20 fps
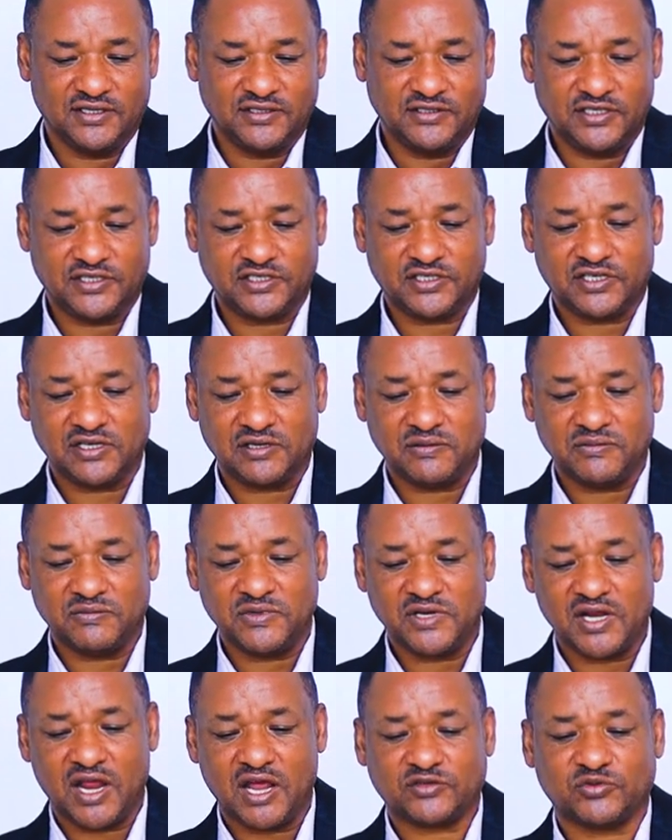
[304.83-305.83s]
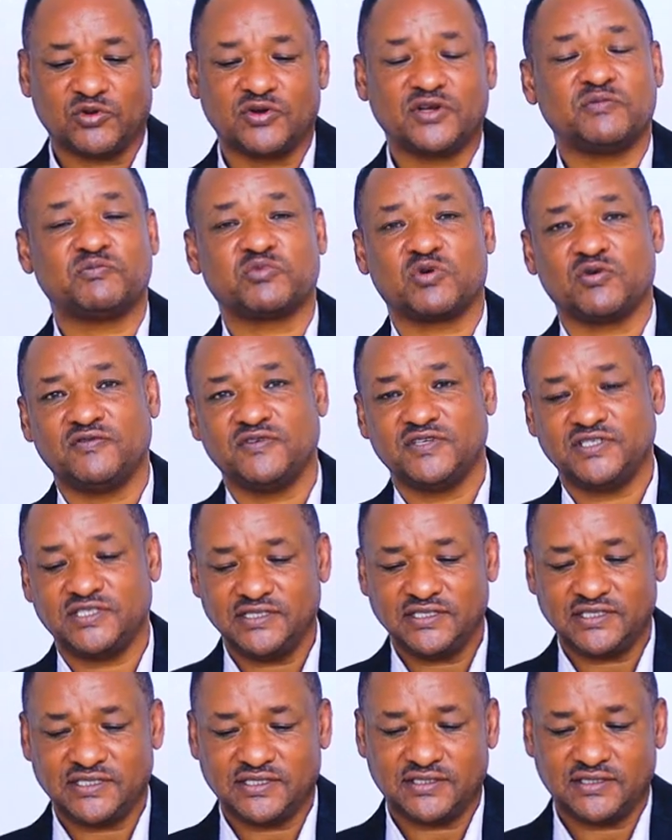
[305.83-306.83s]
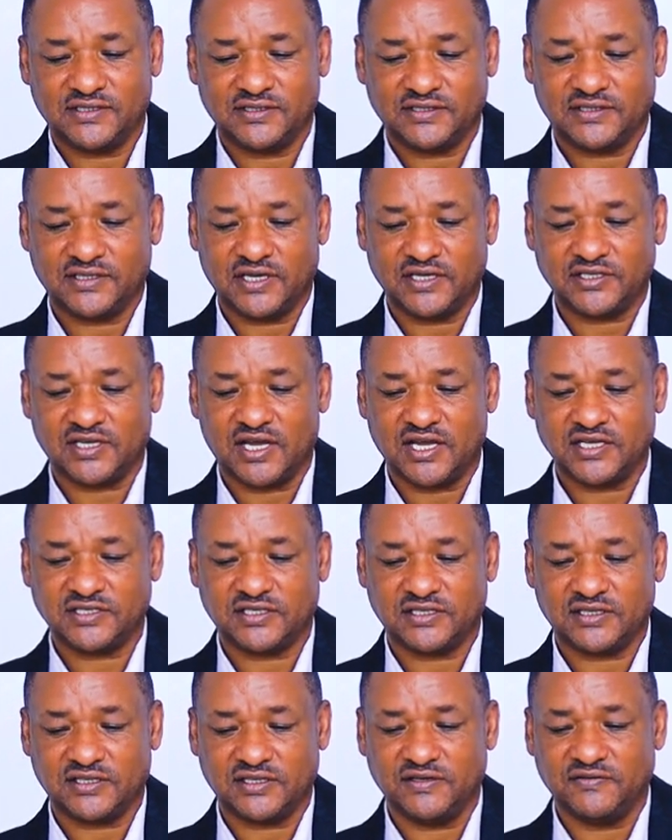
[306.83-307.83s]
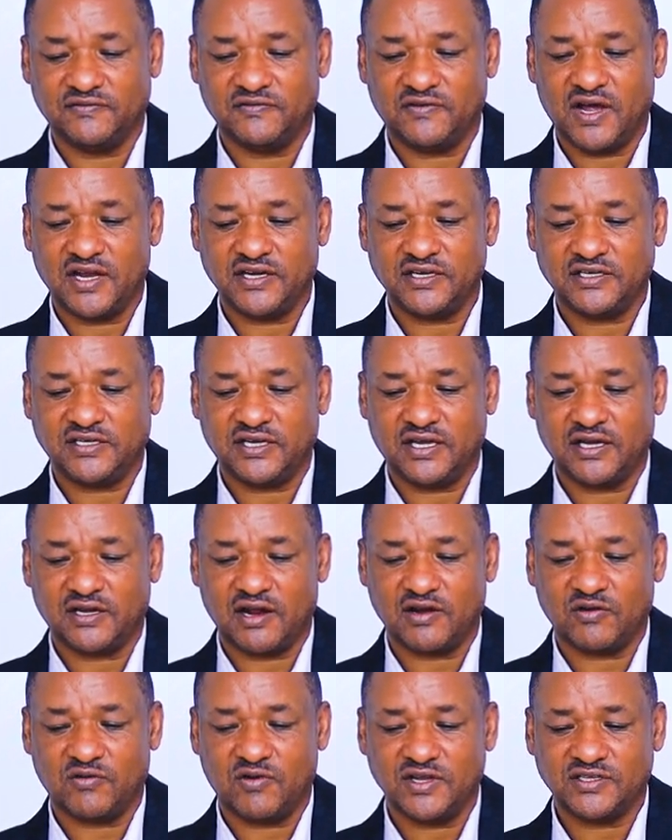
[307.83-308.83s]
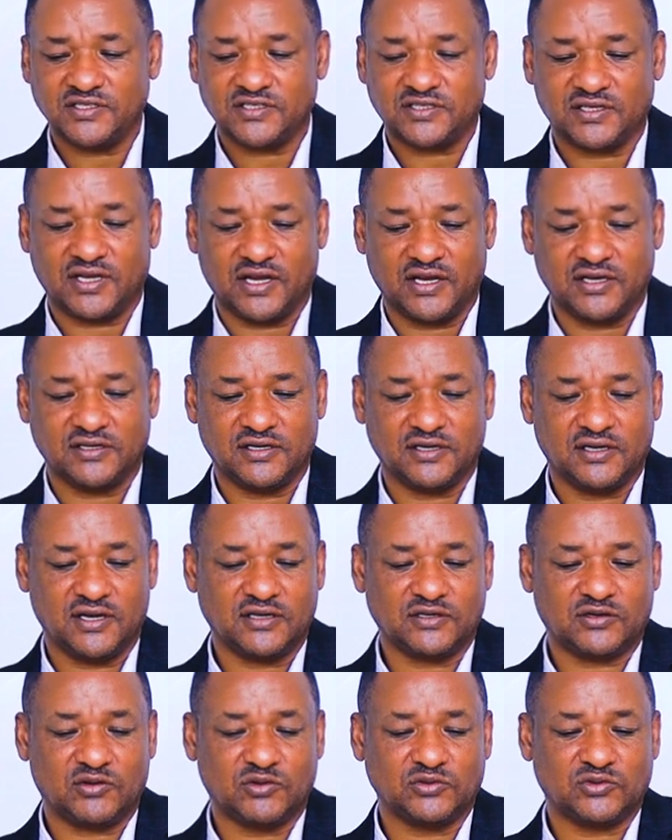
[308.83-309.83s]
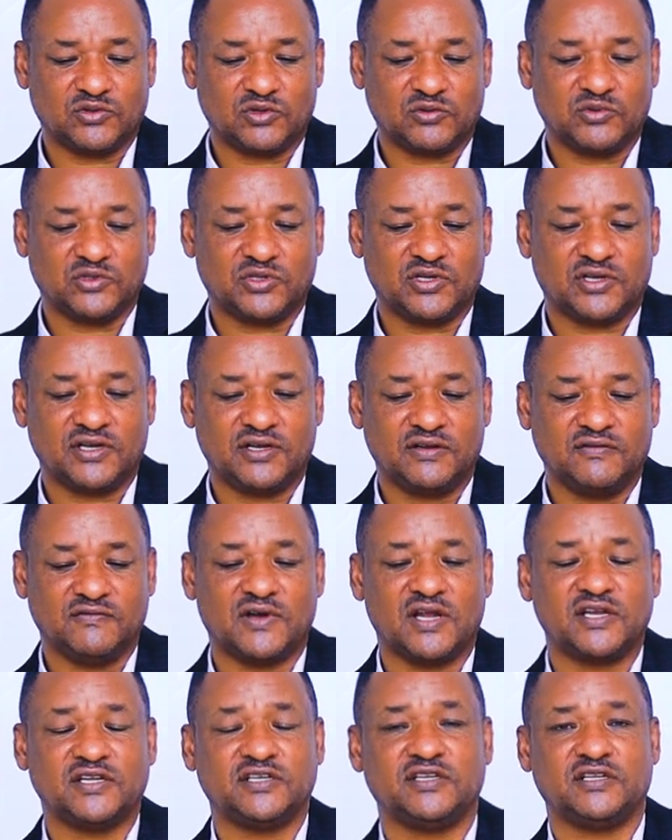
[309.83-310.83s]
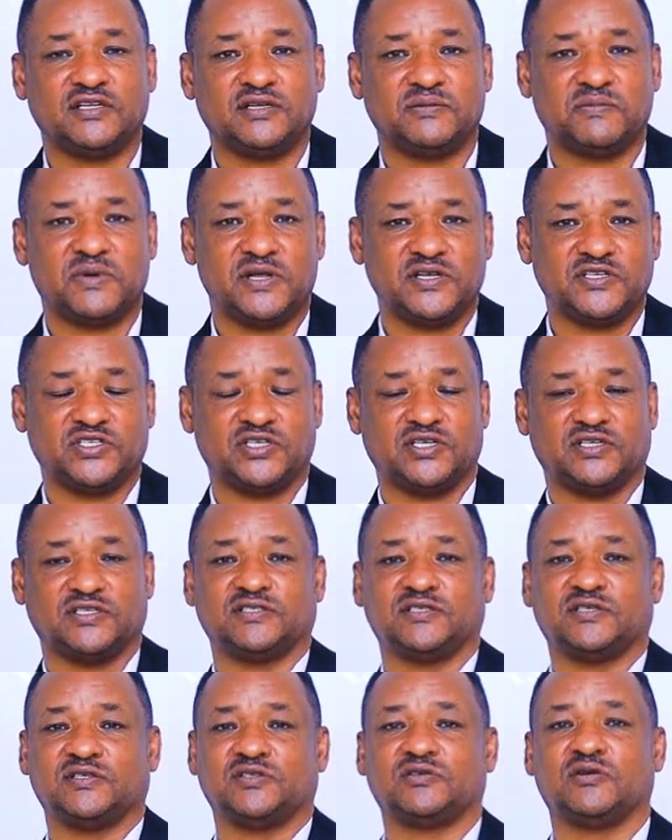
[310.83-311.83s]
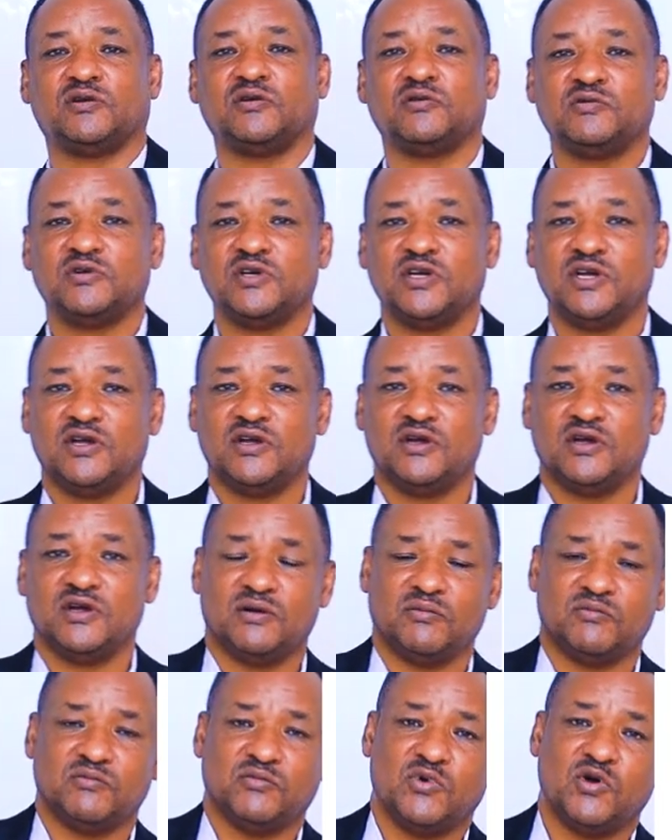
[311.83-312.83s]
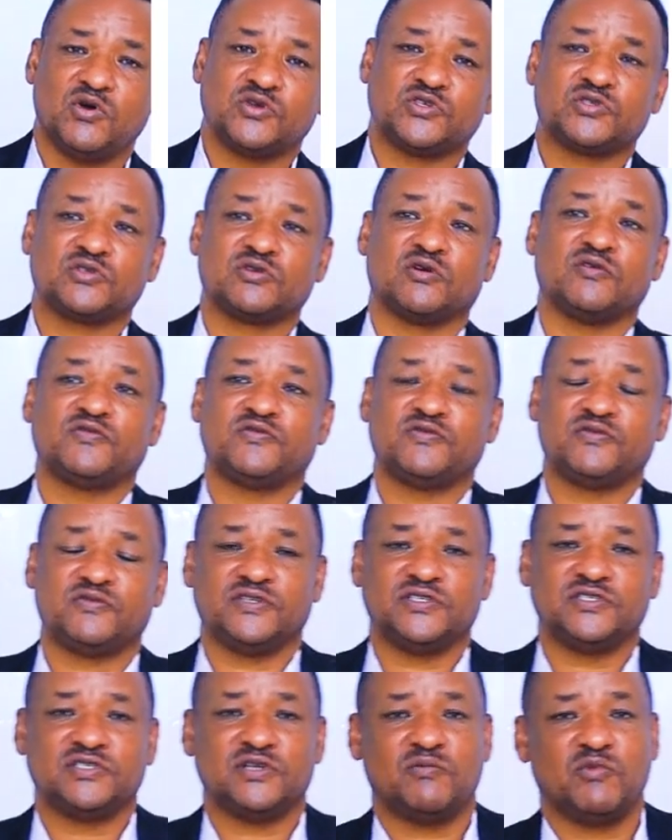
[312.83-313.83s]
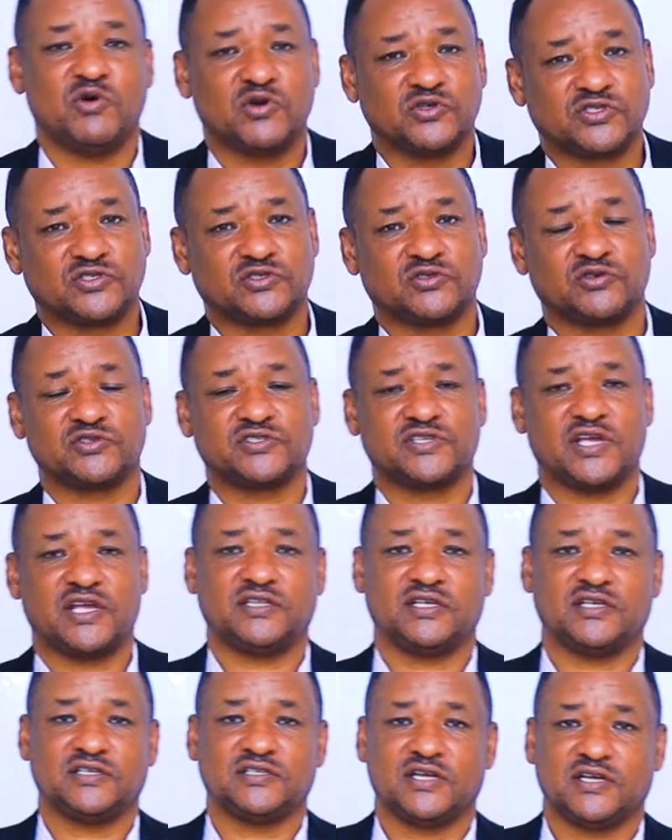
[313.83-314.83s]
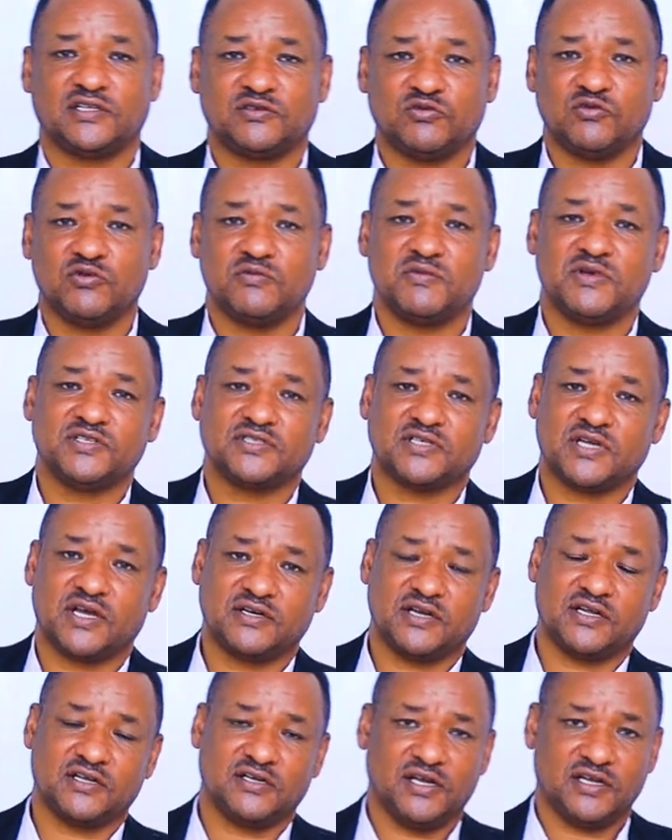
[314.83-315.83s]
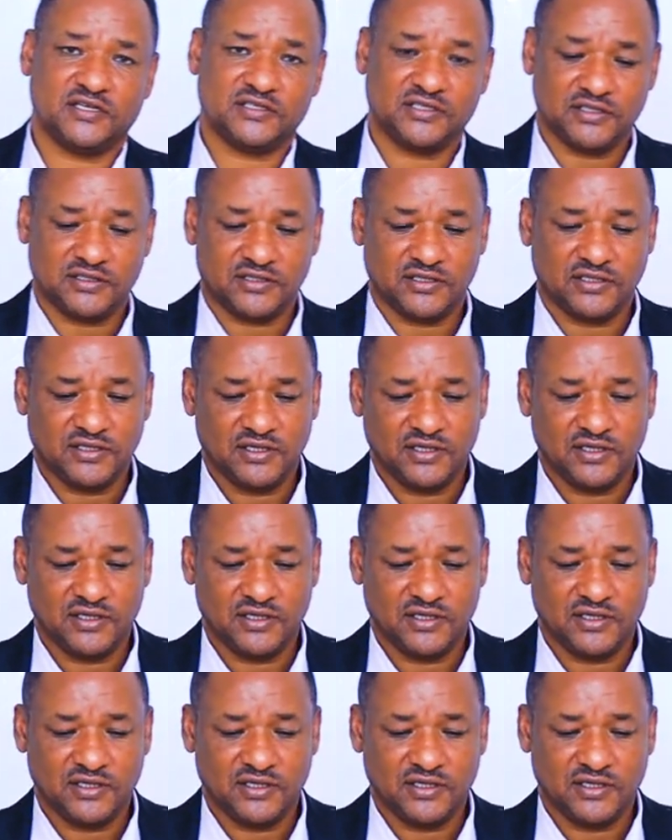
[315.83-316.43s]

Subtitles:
discriminatory provisions such as invalid care allowance and non-contributory invalidity pension. So in most societies that women are neglected